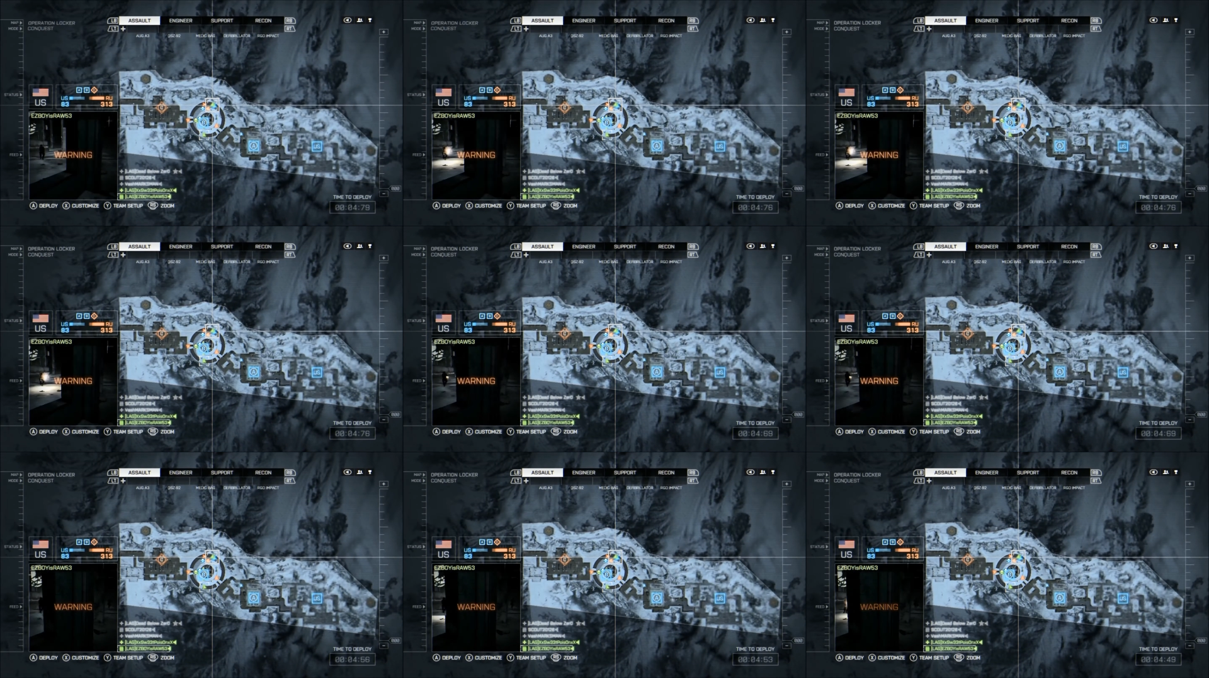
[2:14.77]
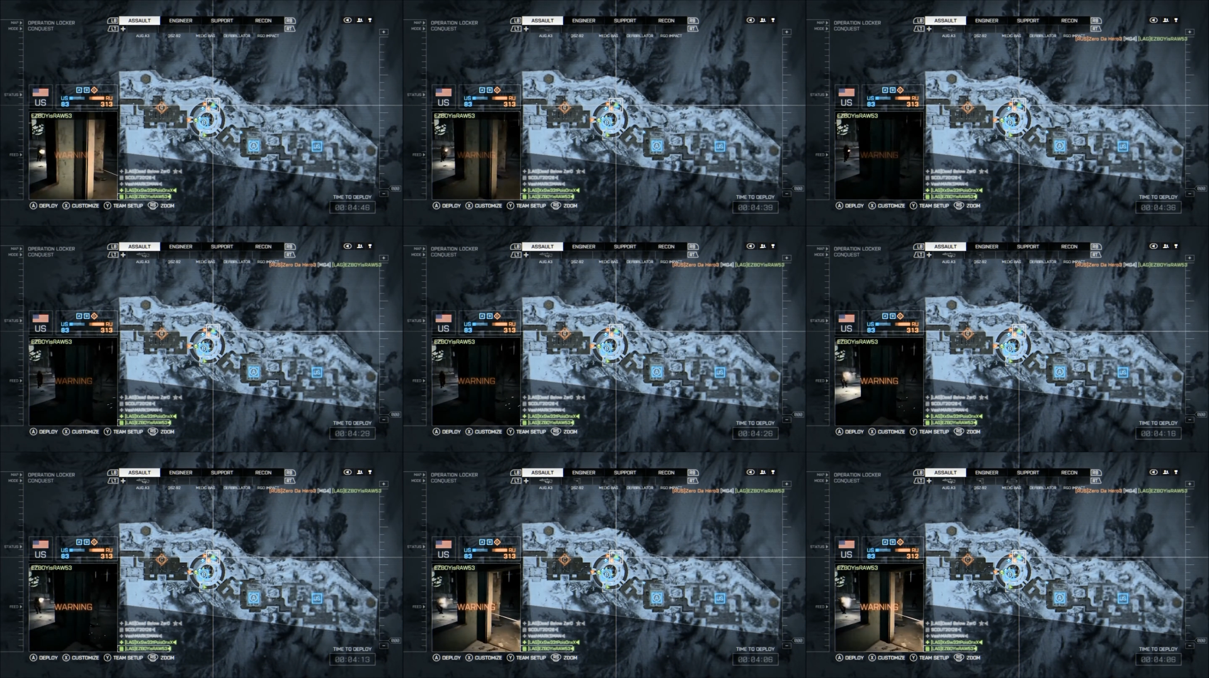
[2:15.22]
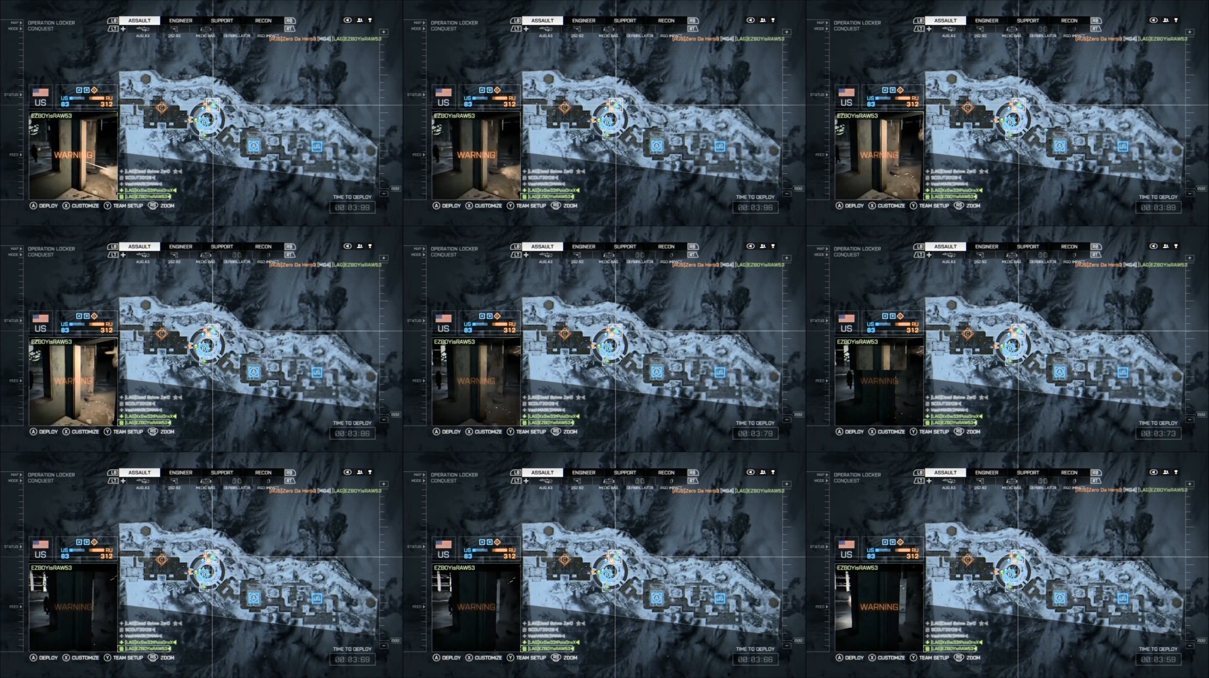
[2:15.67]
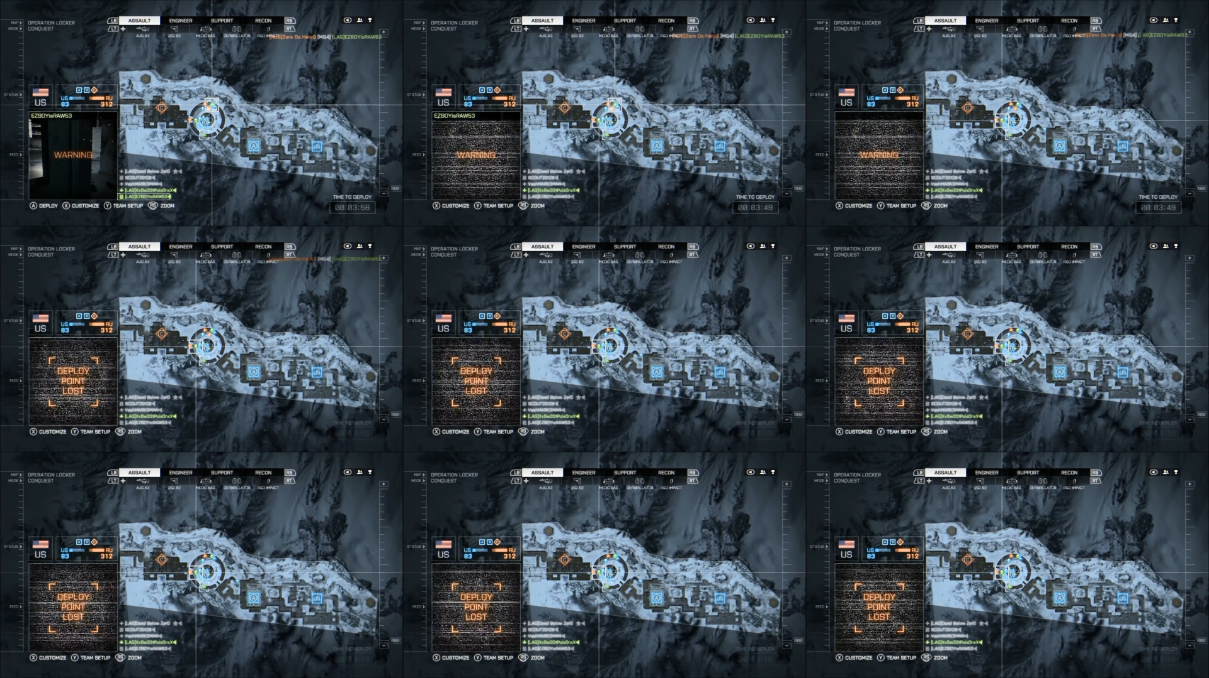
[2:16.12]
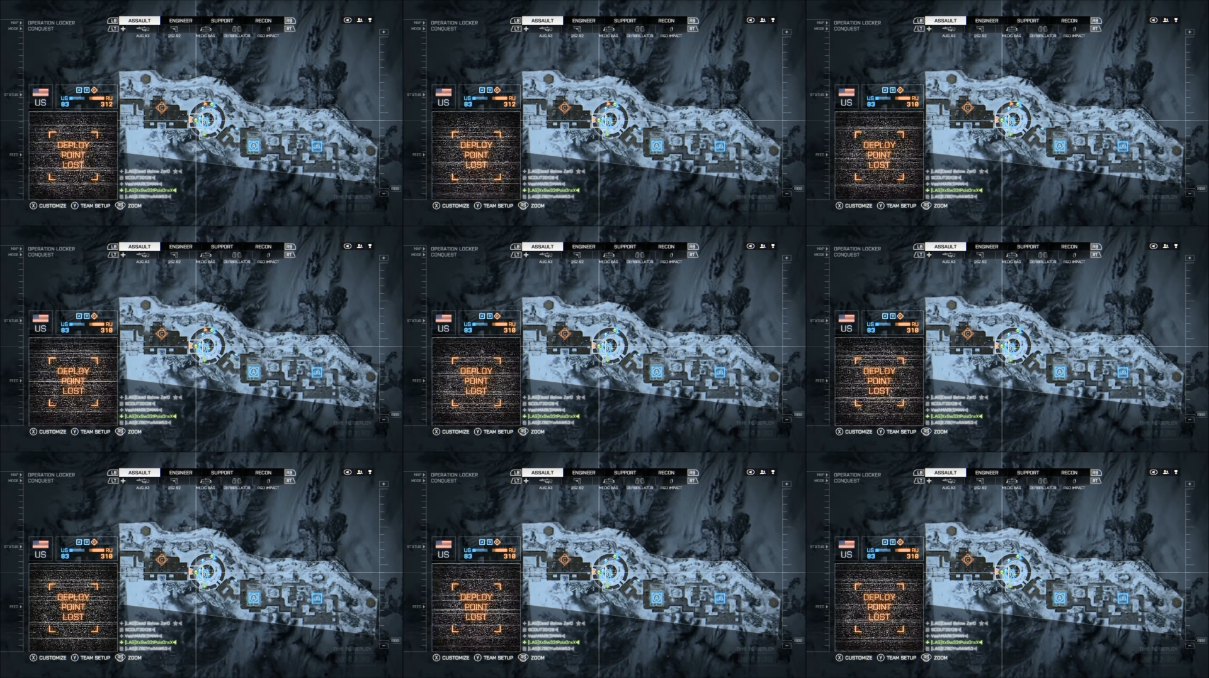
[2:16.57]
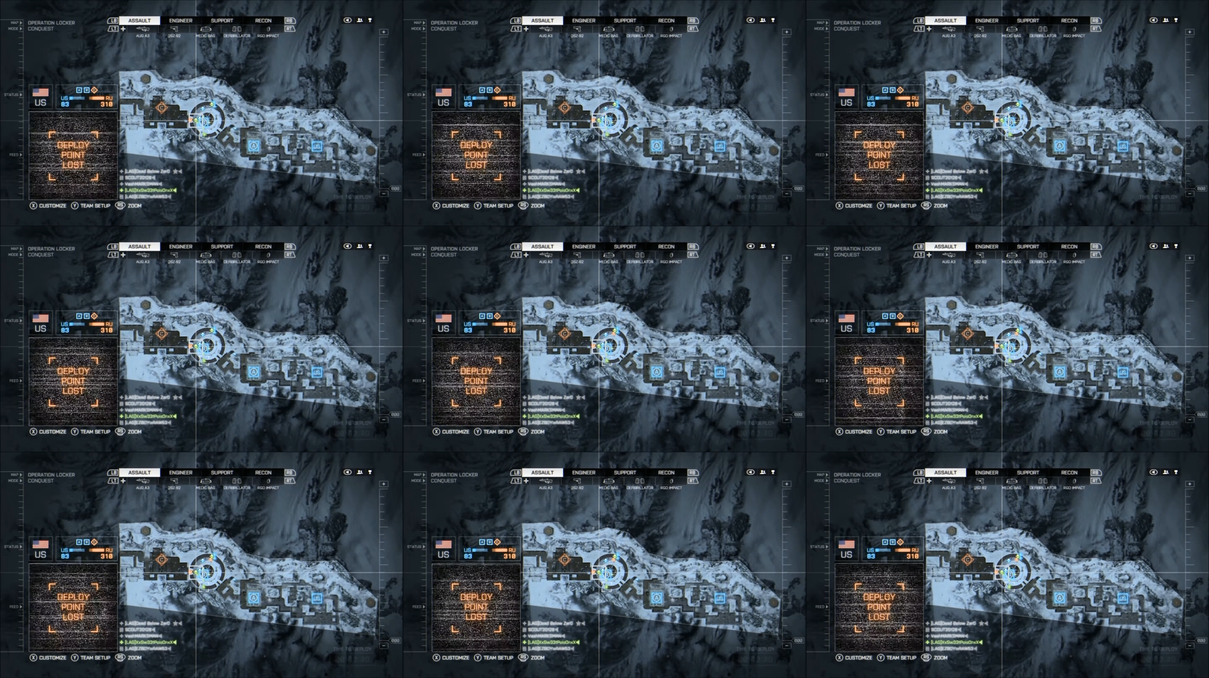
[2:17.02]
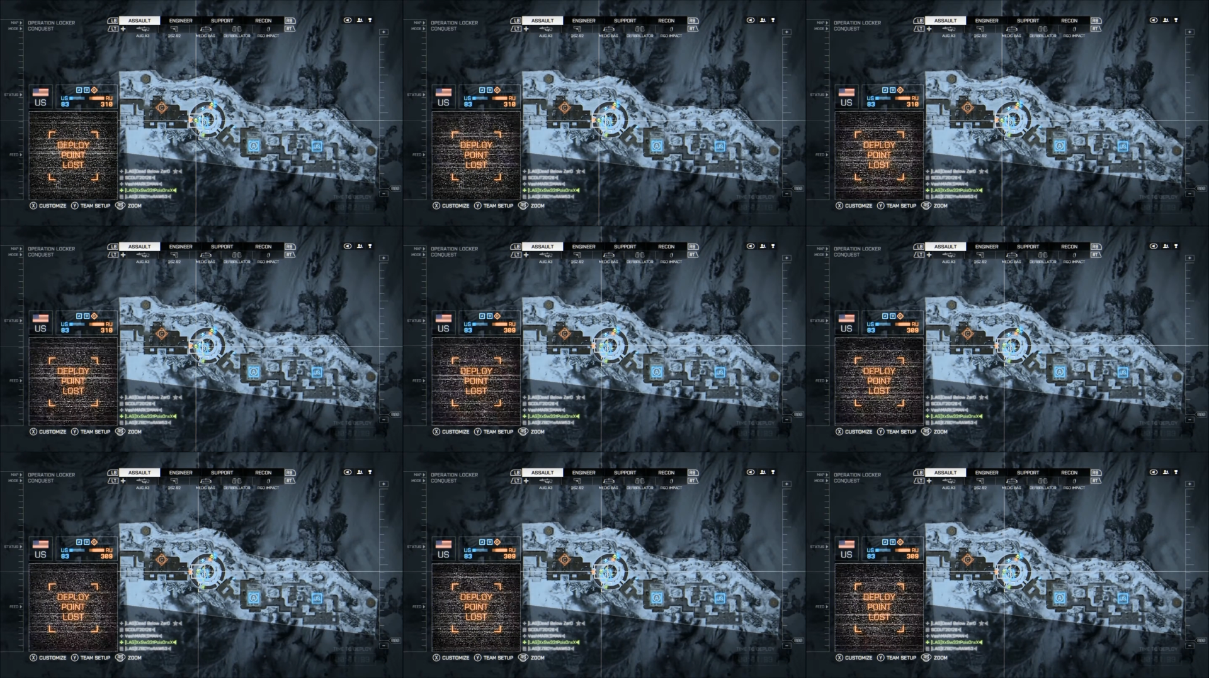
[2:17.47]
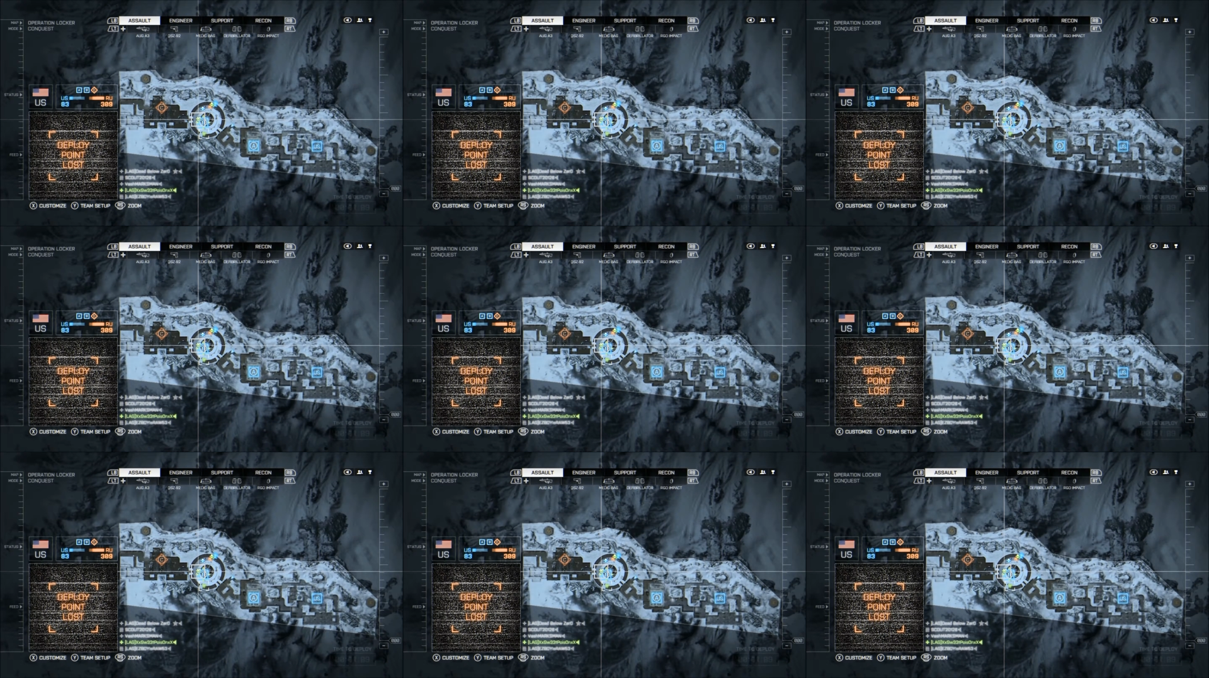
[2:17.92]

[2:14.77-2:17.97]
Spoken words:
No face is visible, so there are no lips to read.